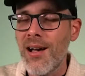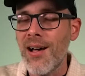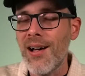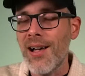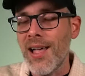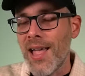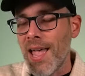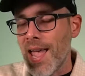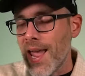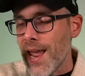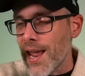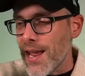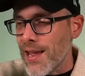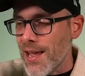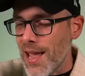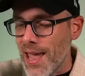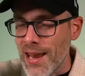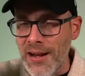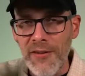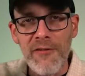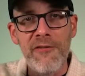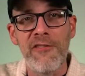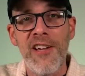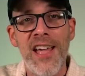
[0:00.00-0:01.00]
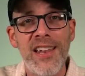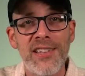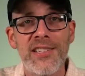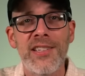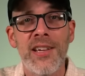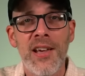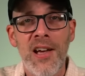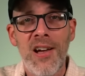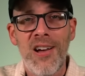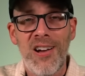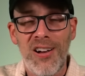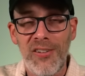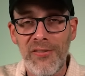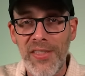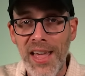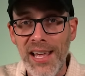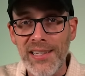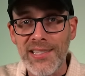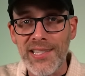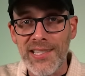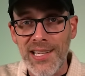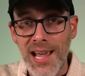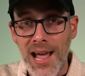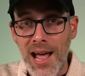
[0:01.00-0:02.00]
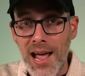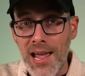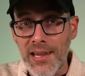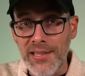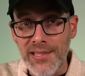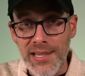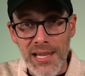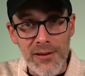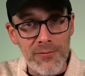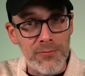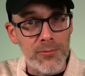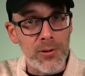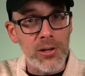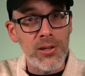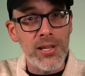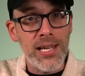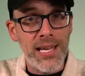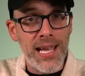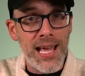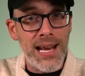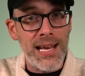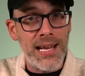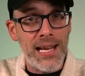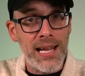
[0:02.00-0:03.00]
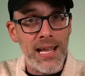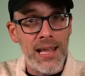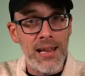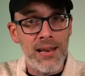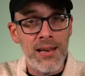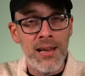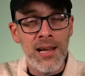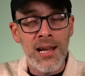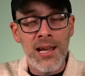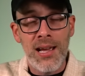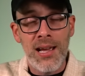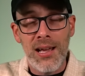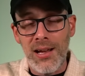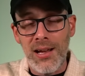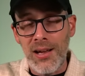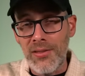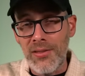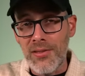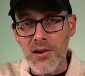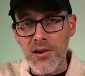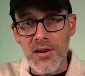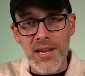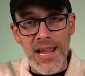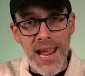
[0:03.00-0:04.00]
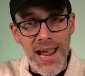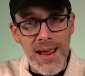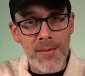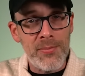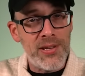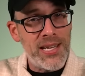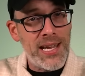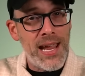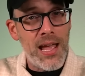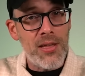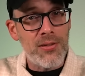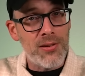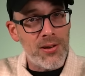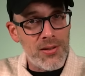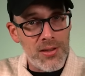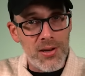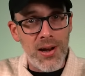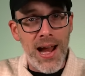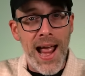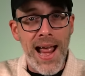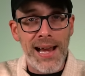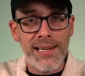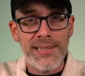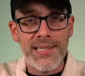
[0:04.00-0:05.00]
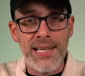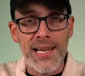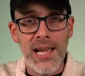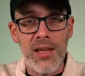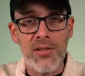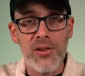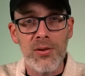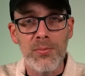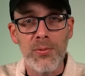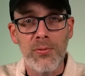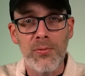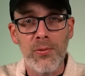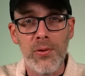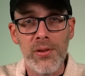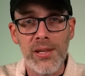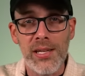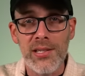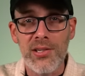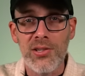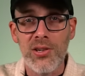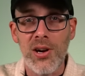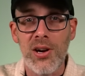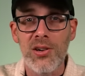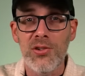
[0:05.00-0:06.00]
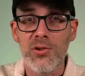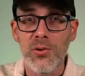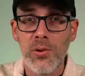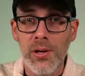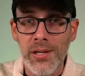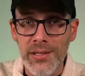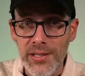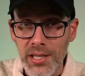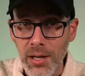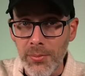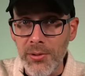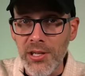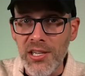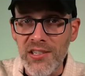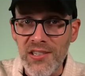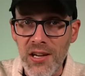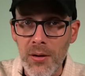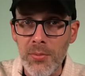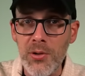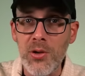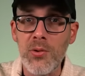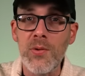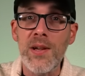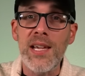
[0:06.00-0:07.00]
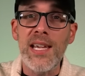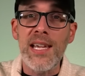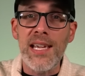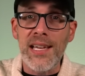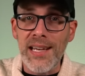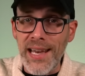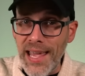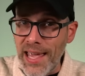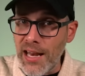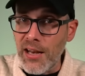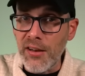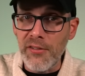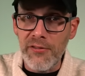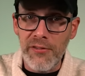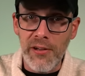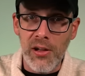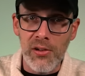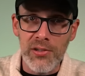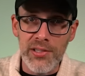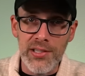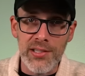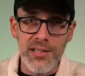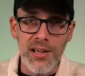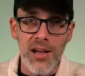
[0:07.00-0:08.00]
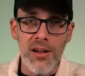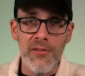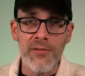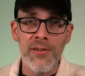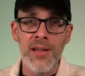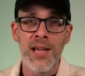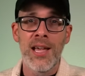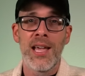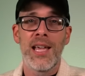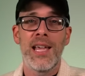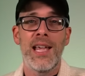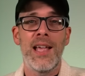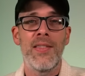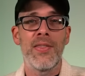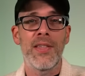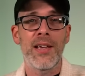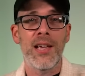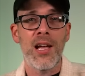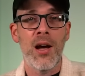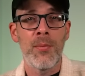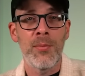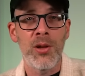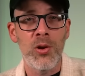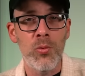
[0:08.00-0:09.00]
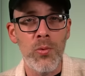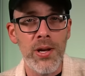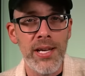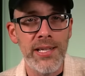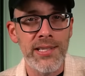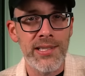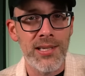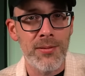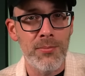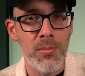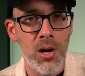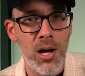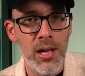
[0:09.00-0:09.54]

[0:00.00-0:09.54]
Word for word: uh, a an event of that size. They've really got to get uh, their game together and their act together before they start doing WWE and NFL stuff in the coming weeks and